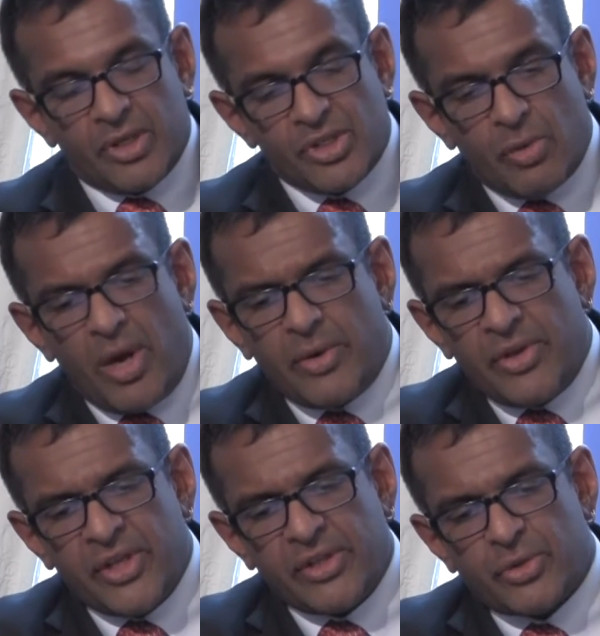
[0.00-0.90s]
So where do I
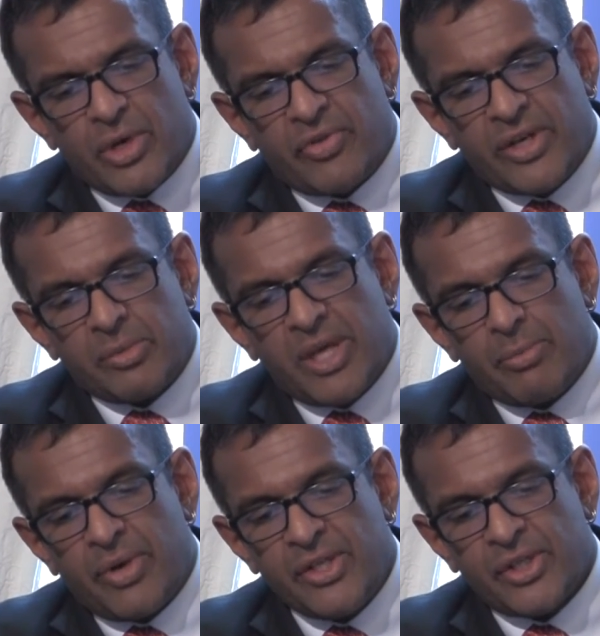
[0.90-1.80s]
think this referendum
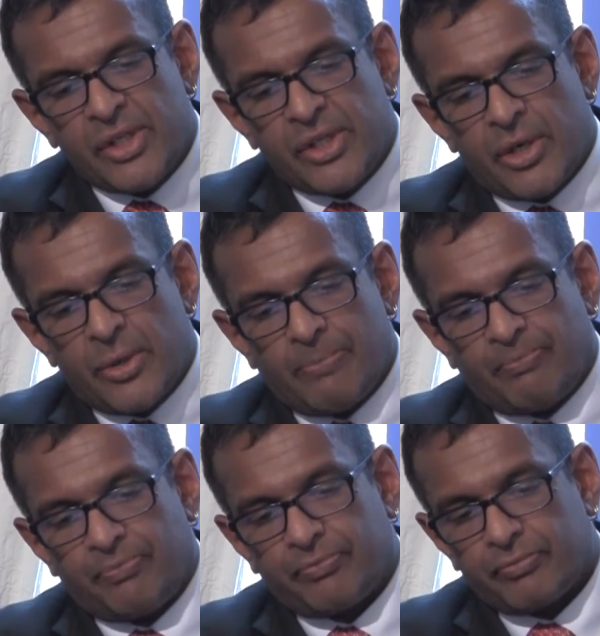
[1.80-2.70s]
campaign is going to go?
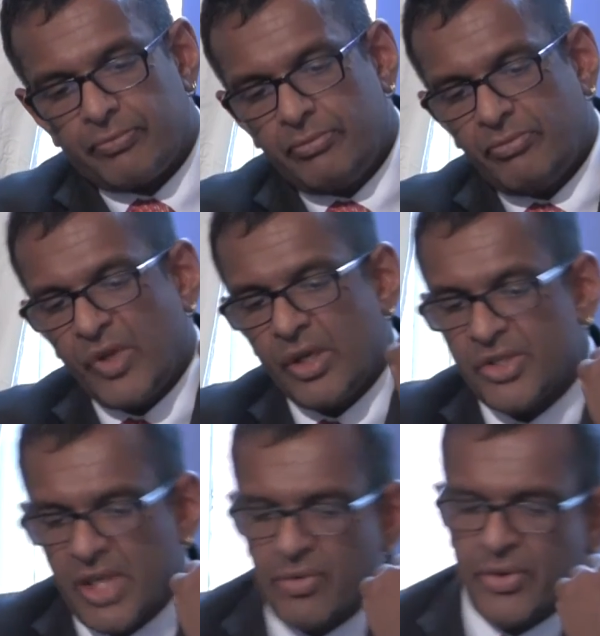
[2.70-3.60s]

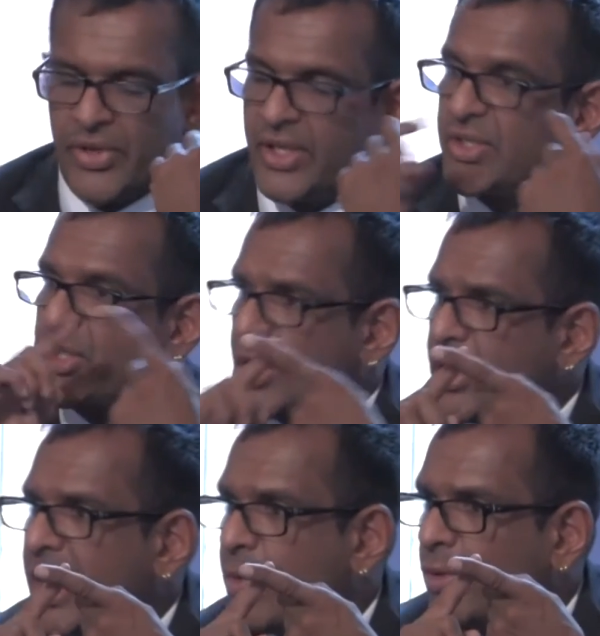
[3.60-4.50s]
Several things.
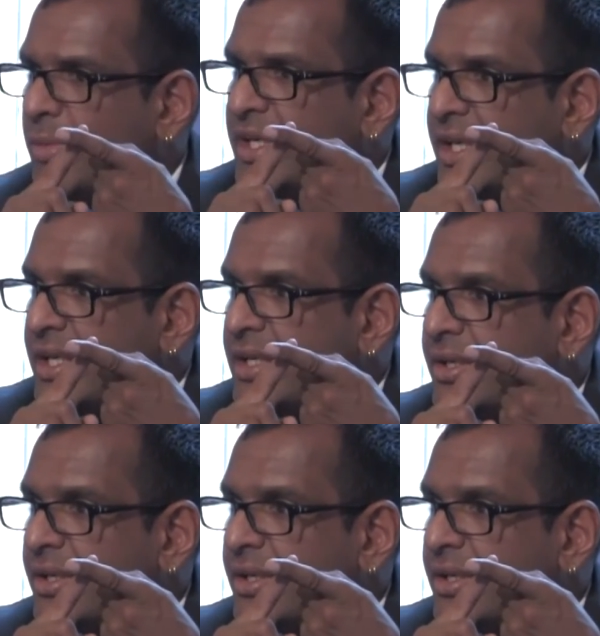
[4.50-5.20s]
Turnout will be key.